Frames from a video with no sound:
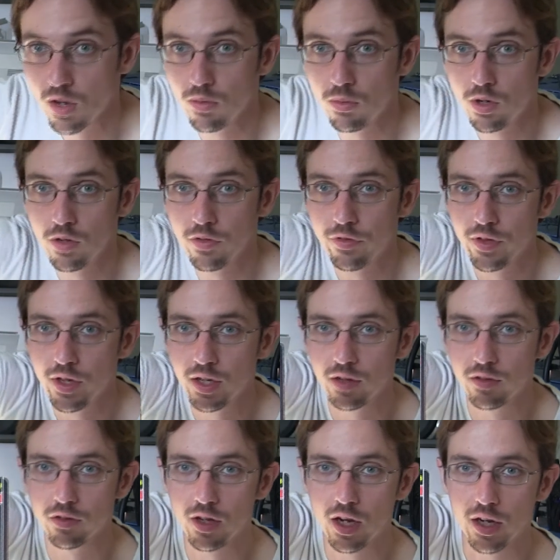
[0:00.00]
One thing
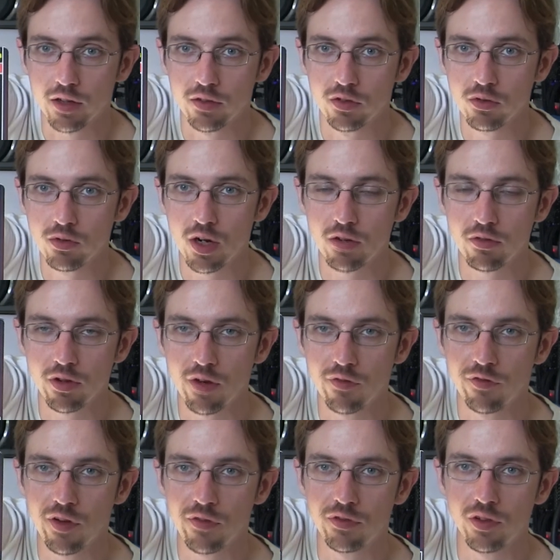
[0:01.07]
is like a
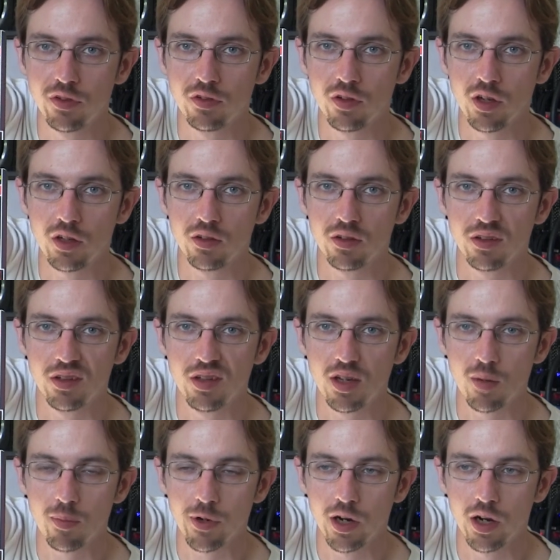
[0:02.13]
256
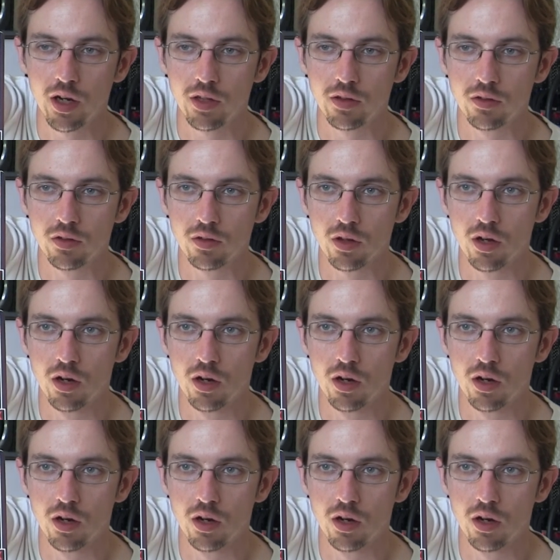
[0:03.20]
gigabyte